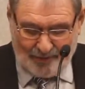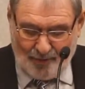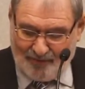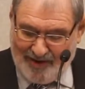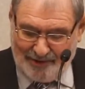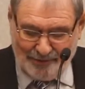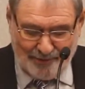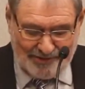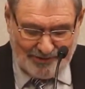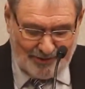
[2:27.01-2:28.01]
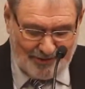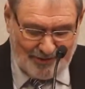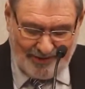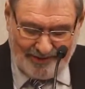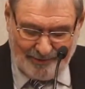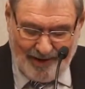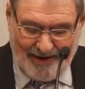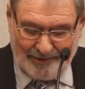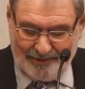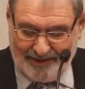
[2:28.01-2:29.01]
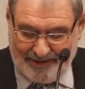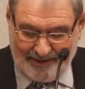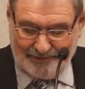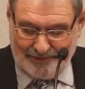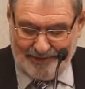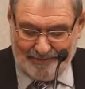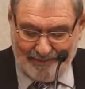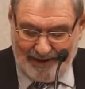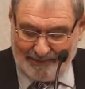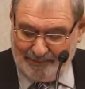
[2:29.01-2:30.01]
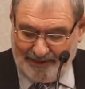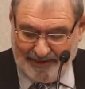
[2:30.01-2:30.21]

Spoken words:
No finer researcher, writer, and editor than Mike